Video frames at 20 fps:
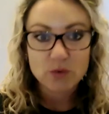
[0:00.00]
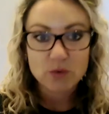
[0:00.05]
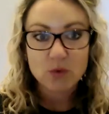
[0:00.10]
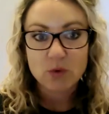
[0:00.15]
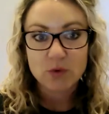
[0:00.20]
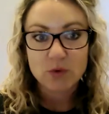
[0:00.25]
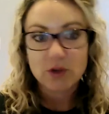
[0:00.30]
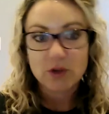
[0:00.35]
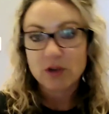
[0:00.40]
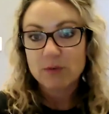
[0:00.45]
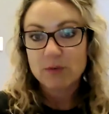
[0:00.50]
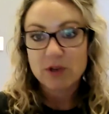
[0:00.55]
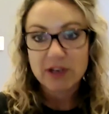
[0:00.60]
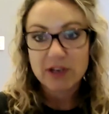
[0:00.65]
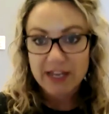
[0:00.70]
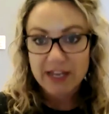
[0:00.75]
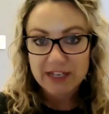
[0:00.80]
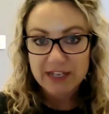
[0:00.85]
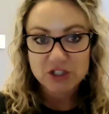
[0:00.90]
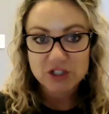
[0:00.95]
or the
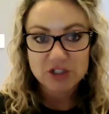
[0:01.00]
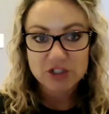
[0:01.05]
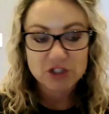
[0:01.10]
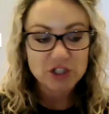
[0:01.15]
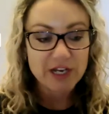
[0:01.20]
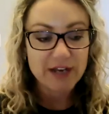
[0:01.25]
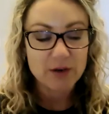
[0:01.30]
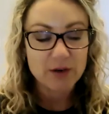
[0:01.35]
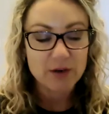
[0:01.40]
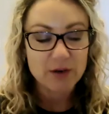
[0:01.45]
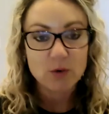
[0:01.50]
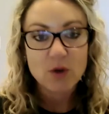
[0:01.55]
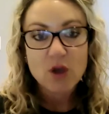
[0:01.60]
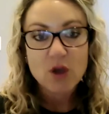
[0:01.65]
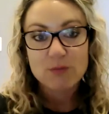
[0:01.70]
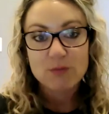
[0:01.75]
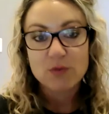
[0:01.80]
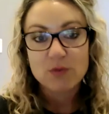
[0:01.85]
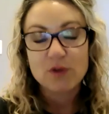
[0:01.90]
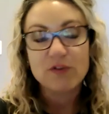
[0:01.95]
communication channel
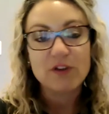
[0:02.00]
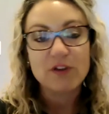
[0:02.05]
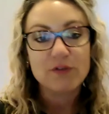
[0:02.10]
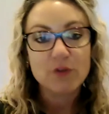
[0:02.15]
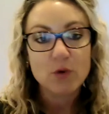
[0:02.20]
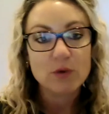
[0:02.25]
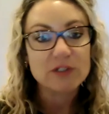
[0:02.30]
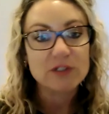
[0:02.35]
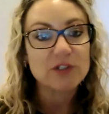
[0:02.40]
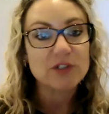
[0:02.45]
moving forward,